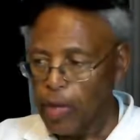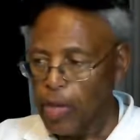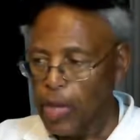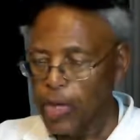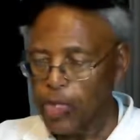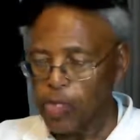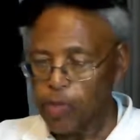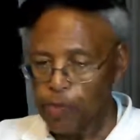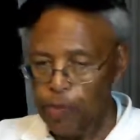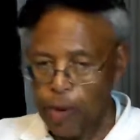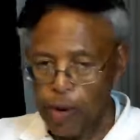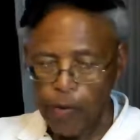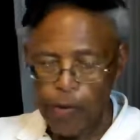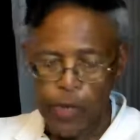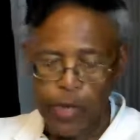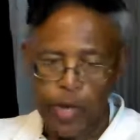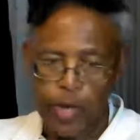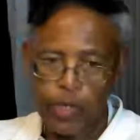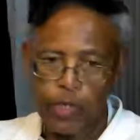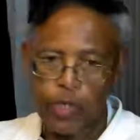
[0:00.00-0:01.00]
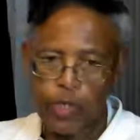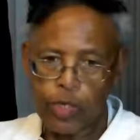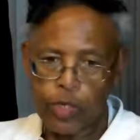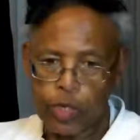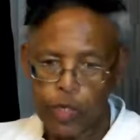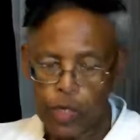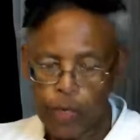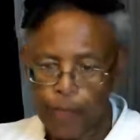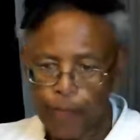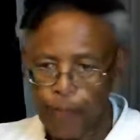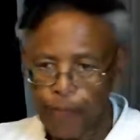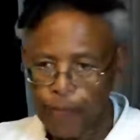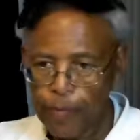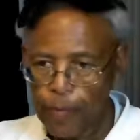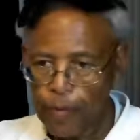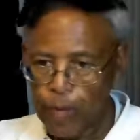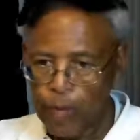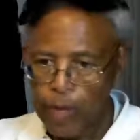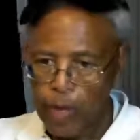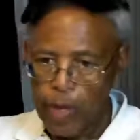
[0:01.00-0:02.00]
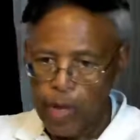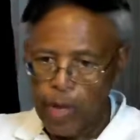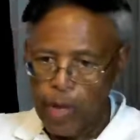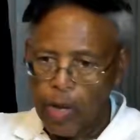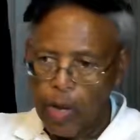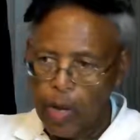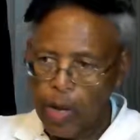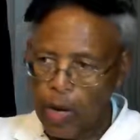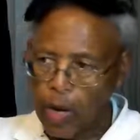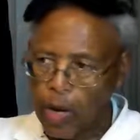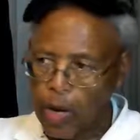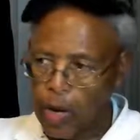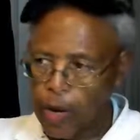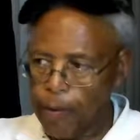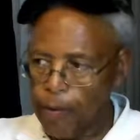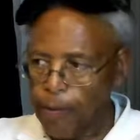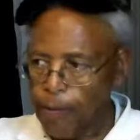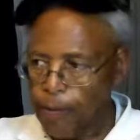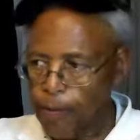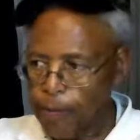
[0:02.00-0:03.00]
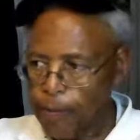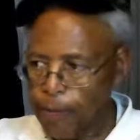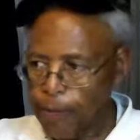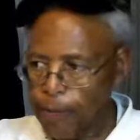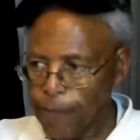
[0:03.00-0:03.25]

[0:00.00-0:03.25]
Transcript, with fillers: experience um,